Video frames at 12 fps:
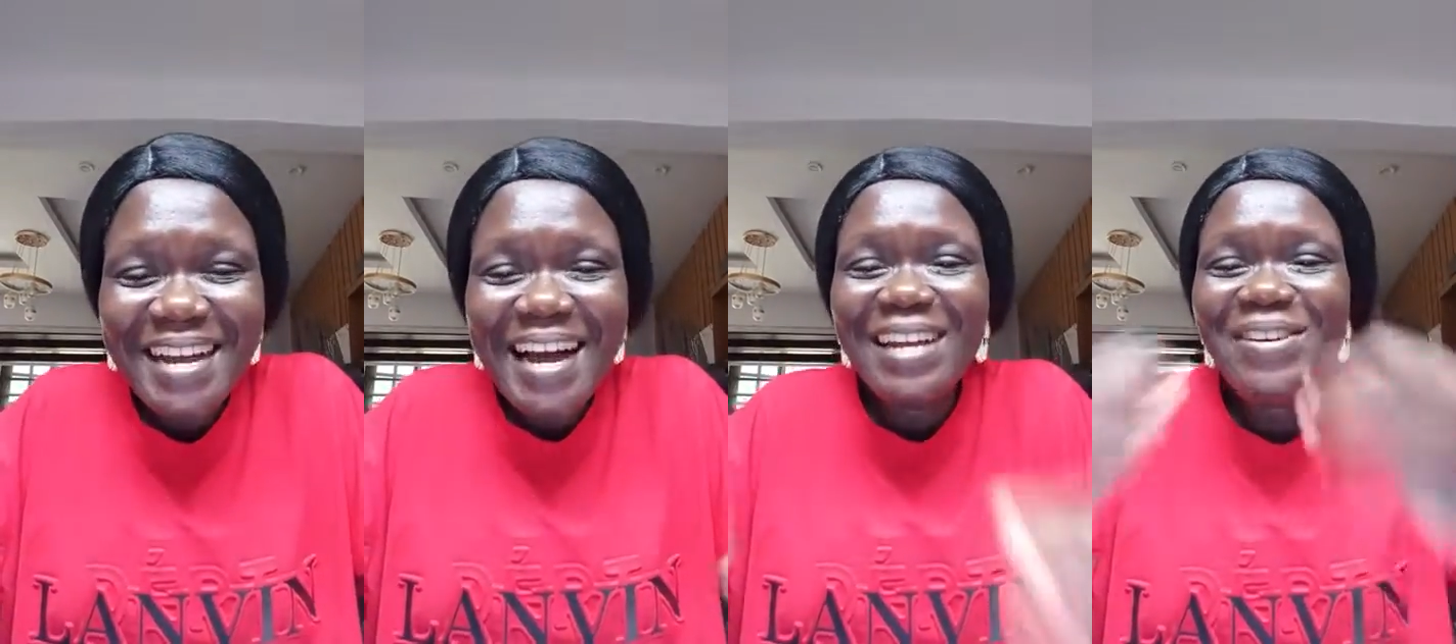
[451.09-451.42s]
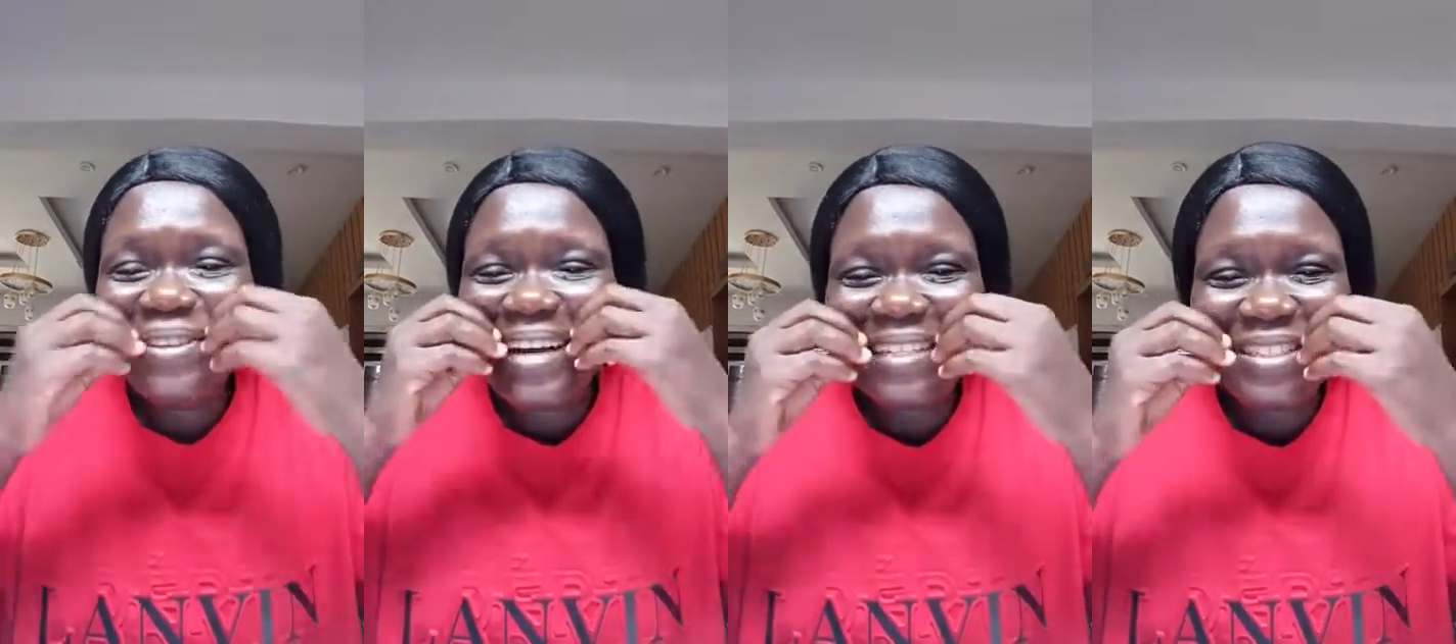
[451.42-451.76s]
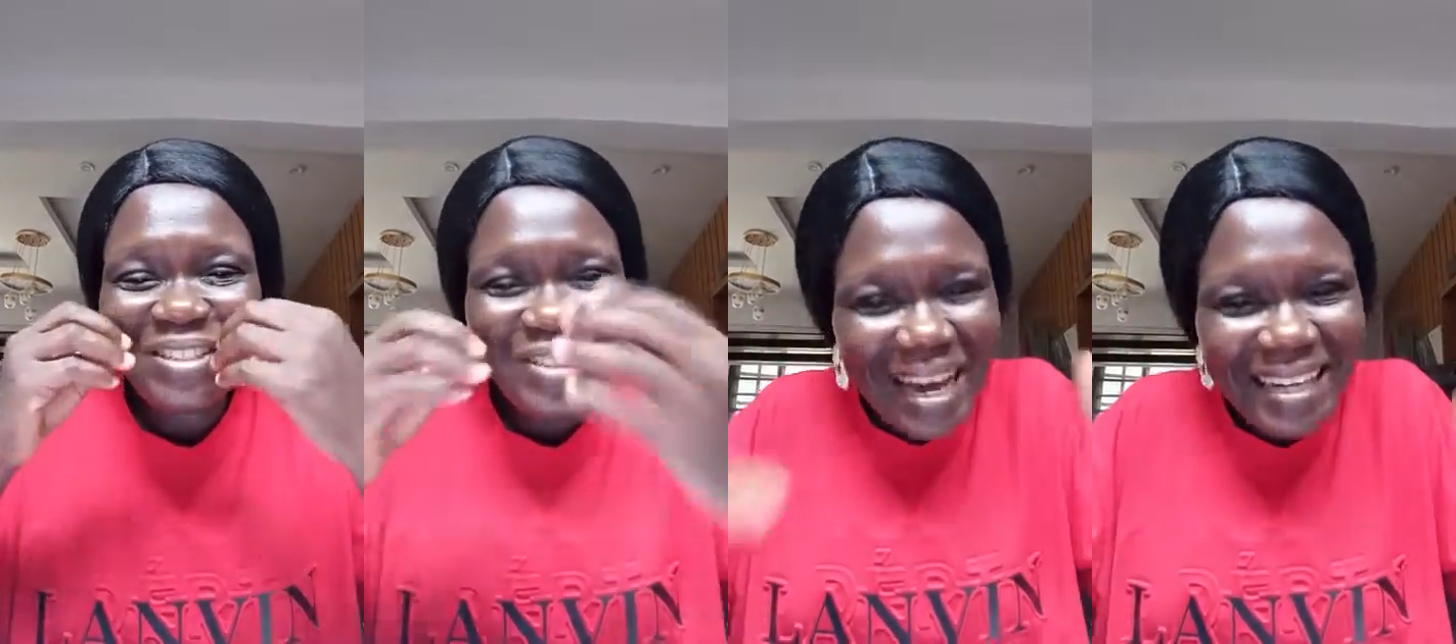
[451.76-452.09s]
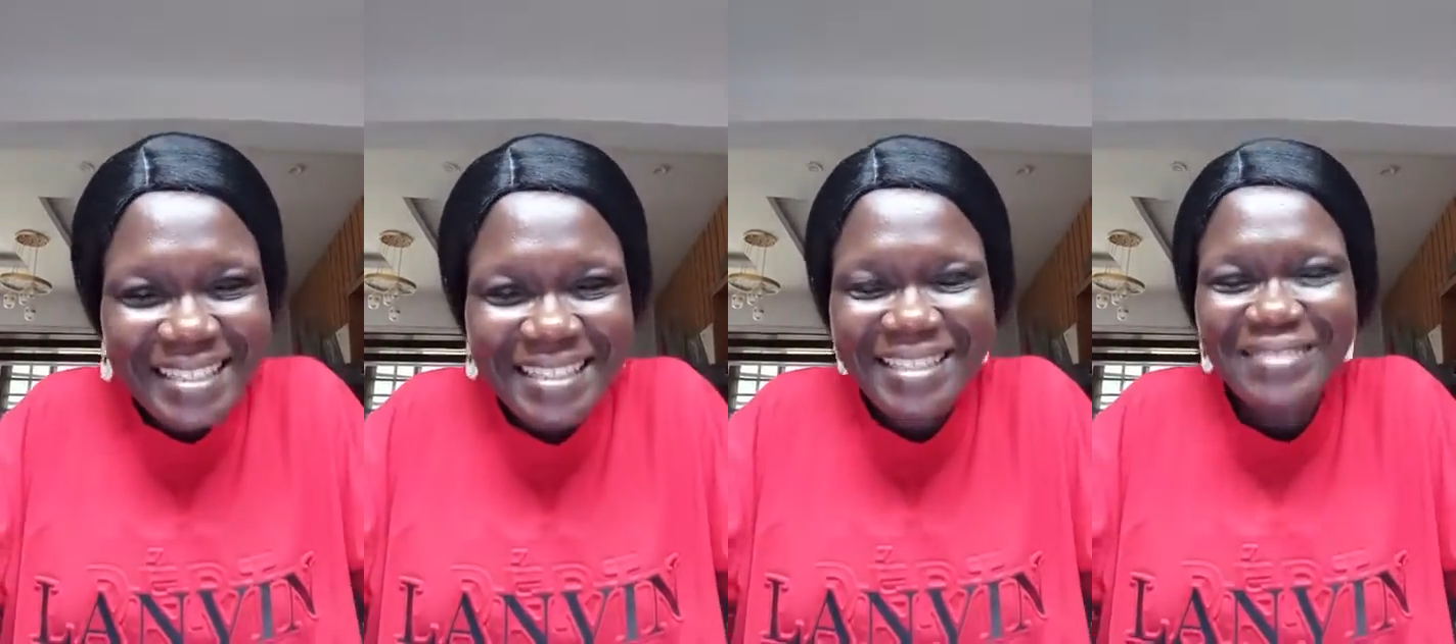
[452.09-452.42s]
and look
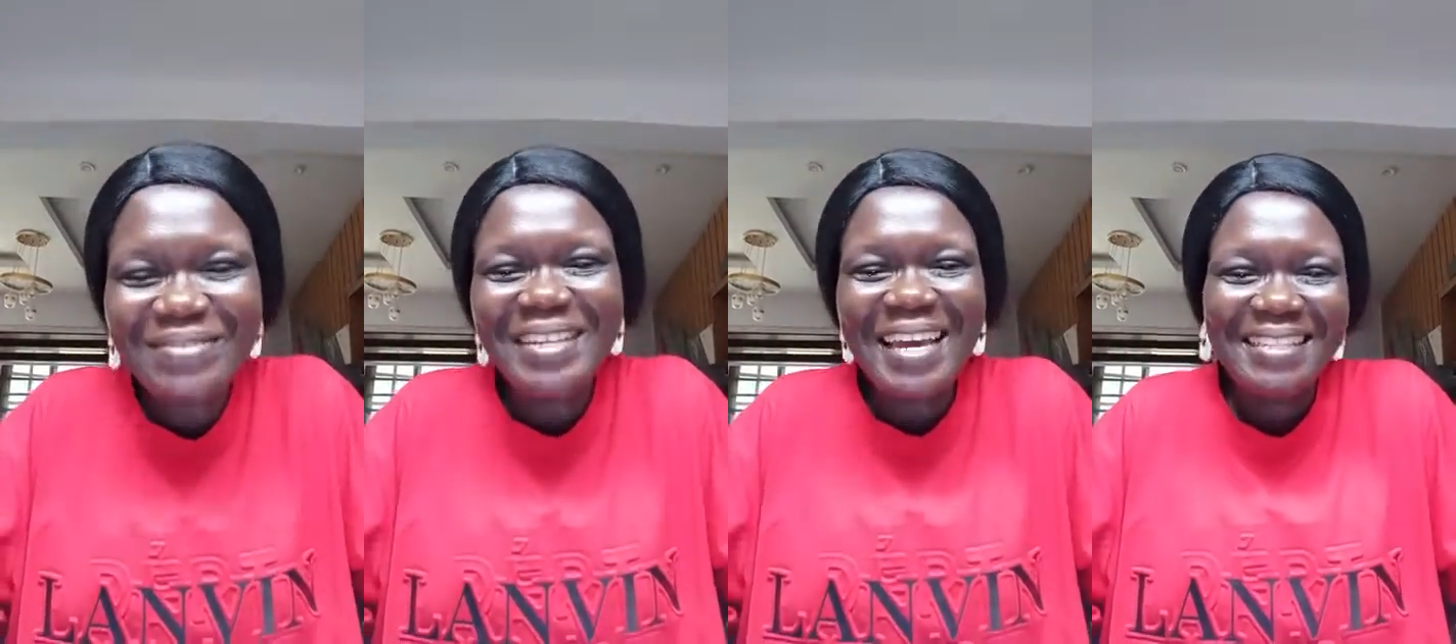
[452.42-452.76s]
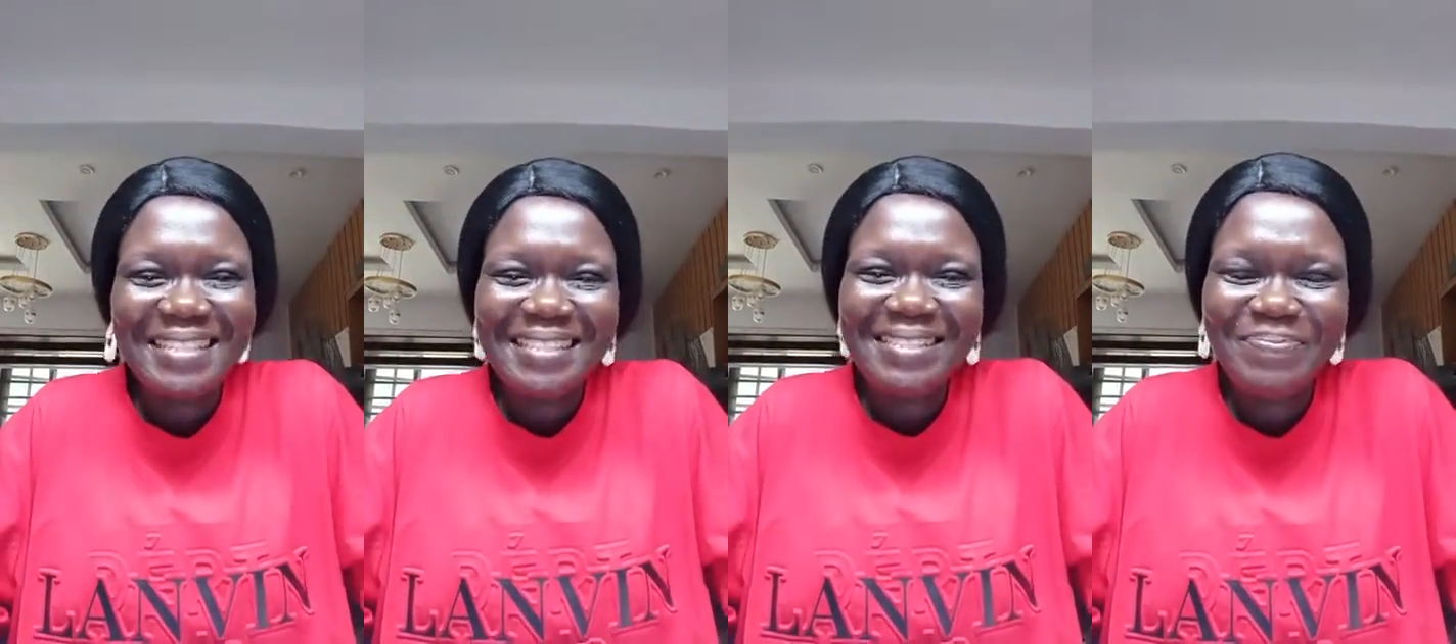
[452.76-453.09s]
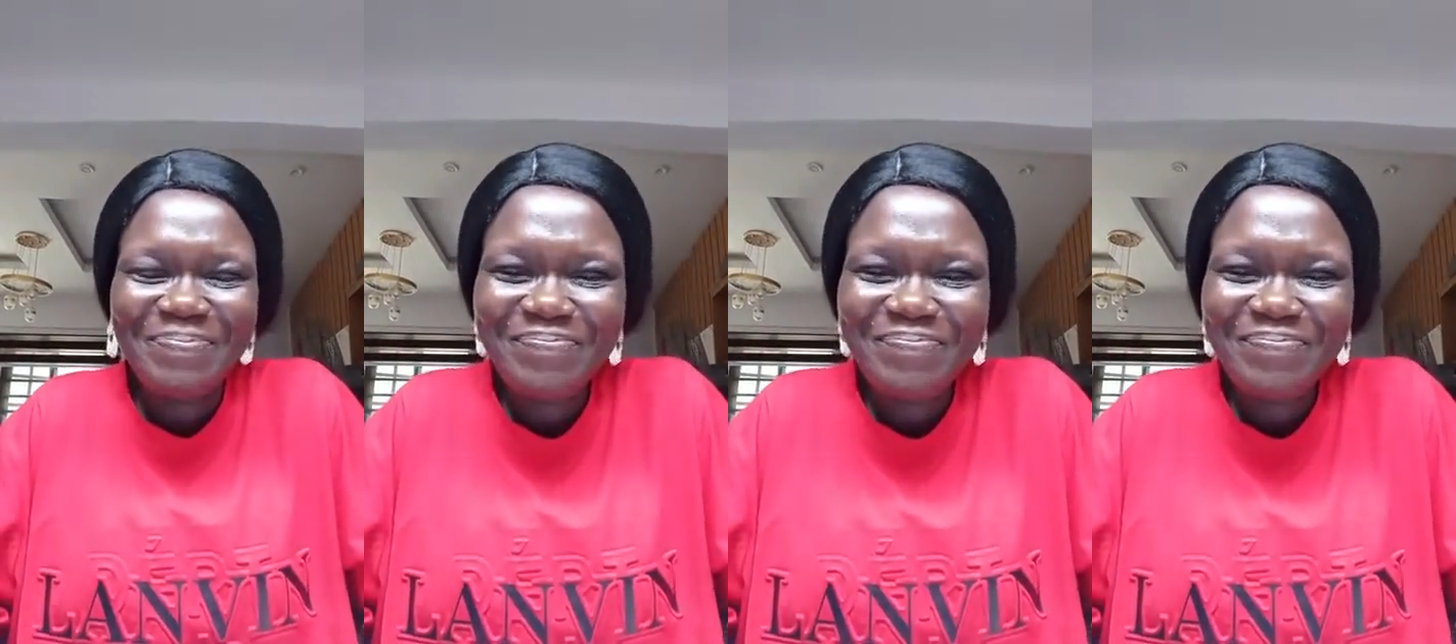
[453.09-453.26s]
attractive. Yes,